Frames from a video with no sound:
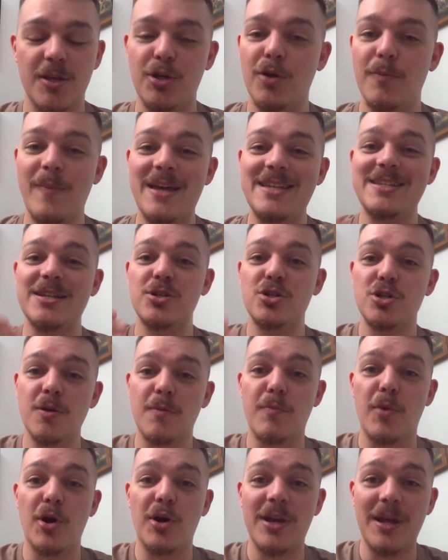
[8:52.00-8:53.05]
message to
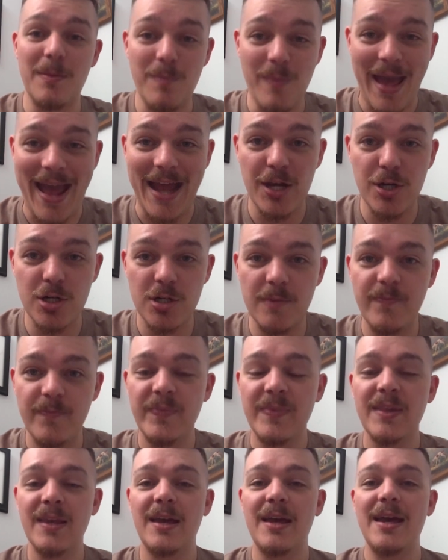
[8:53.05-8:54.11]
market match,
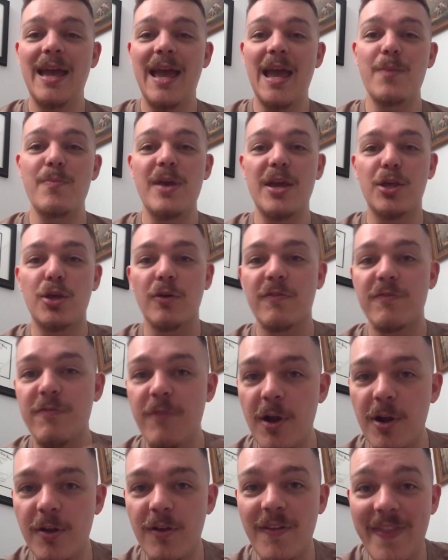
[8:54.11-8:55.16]
and make your
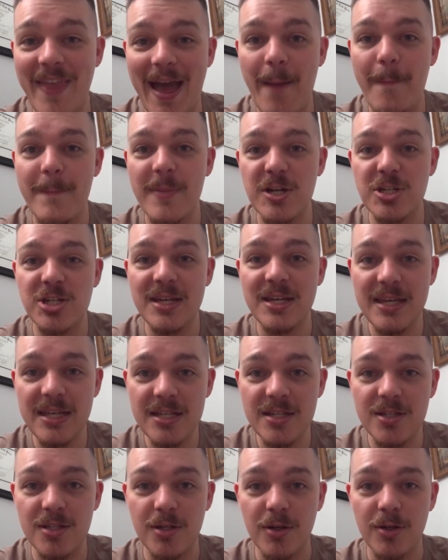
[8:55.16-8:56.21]
funnel that much
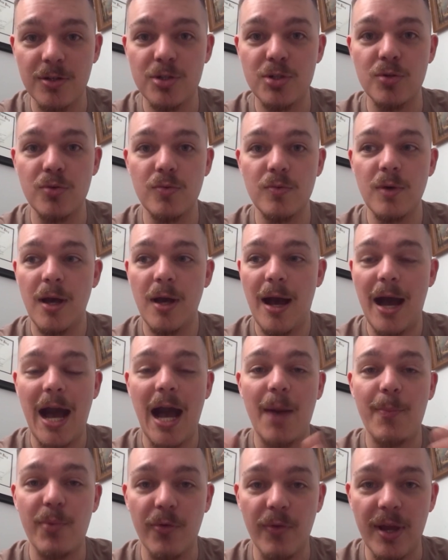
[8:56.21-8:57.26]
easier to
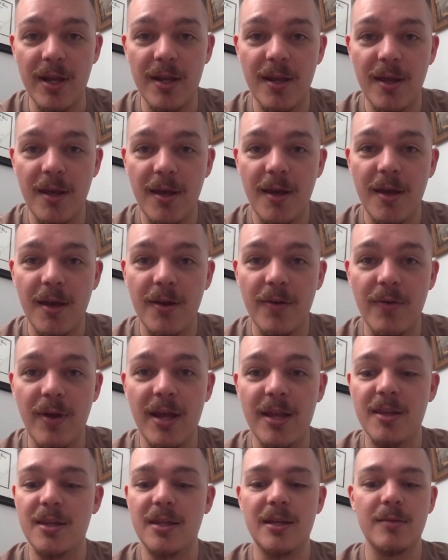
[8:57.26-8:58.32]
operate.
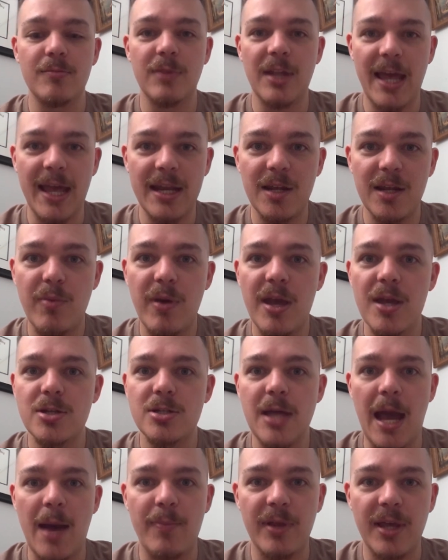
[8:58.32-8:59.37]
Right? The landing page,
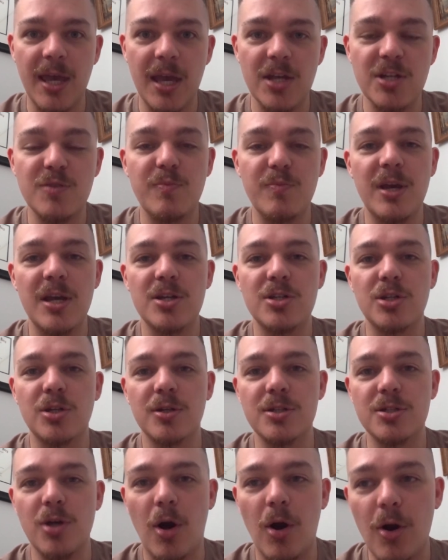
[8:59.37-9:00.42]
the application page here,
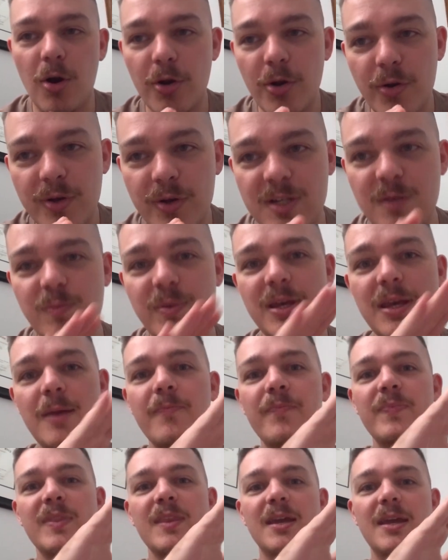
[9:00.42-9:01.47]
it's all going to be
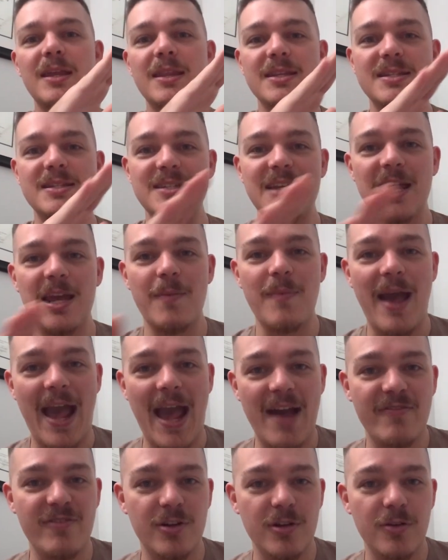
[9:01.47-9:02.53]
in the same
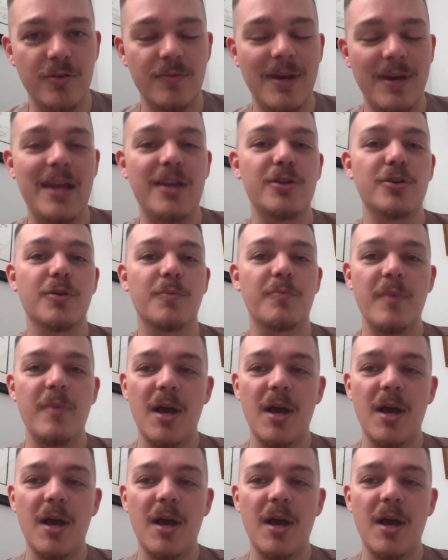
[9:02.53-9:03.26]
avenue. And your